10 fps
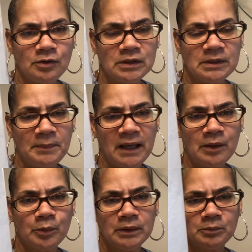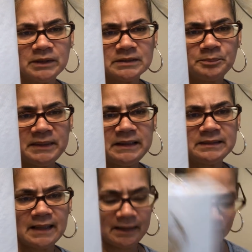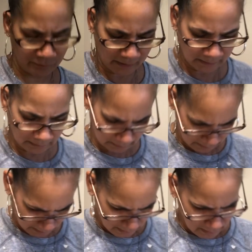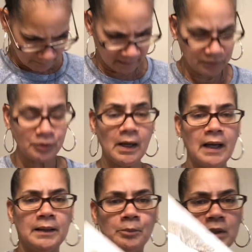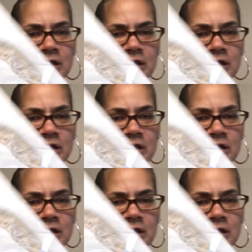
Look at the penguin with his beak down, right? Then you got him with